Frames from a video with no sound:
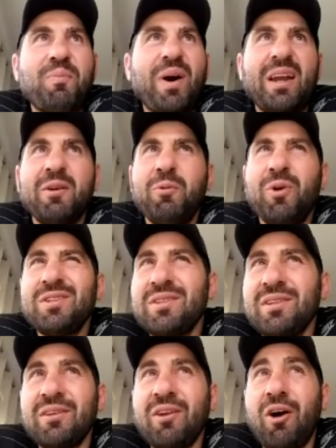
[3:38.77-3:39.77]
I
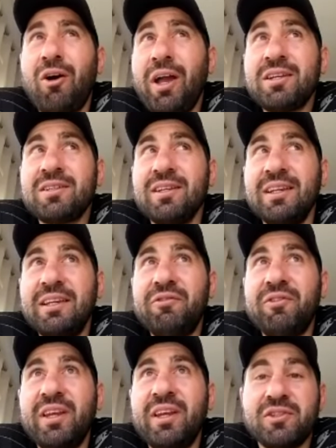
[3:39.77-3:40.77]
actually
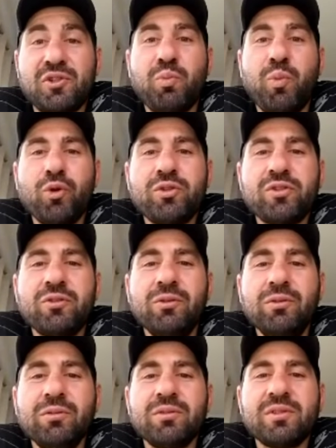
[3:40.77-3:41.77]
lived in a sports
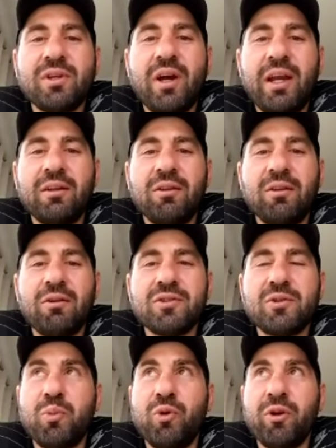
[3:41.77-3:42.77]
school, so I had a lot of
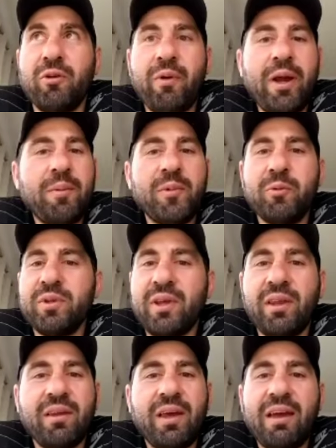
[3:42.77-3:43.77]
support around me with
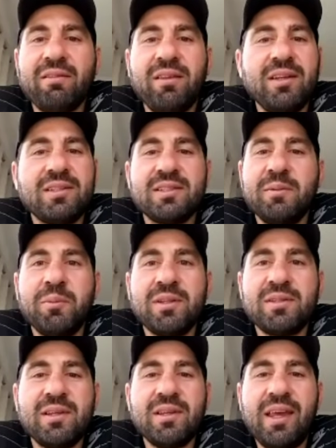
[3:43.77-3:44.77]
other athletes, similar
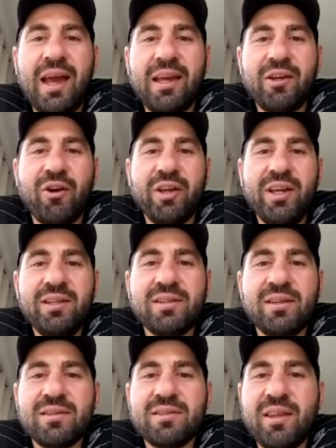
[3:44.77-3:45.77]
to the
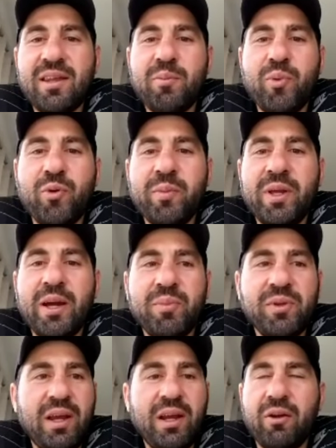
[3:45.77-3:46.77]
AIS. So they put me up
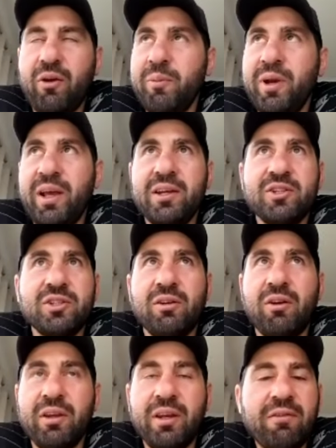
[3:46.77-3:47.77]
in that accommodation.
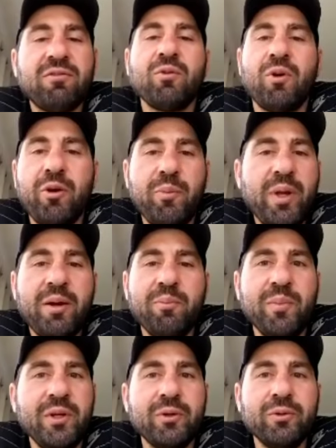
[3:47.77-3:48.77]
I didn't have to worry about
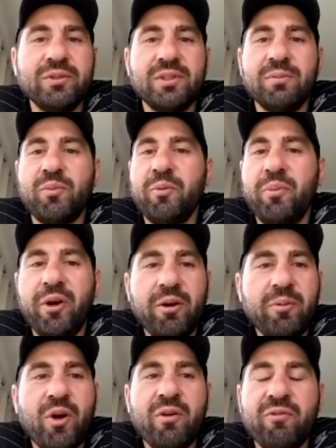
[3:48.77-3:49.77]
meals and preparing
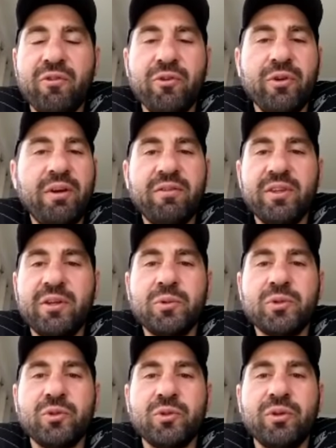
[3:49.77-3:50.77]
my own food. Everything
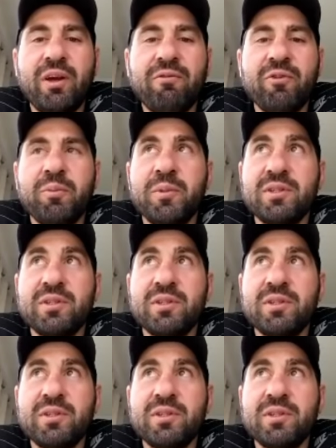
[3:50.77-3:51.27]
was all done for me.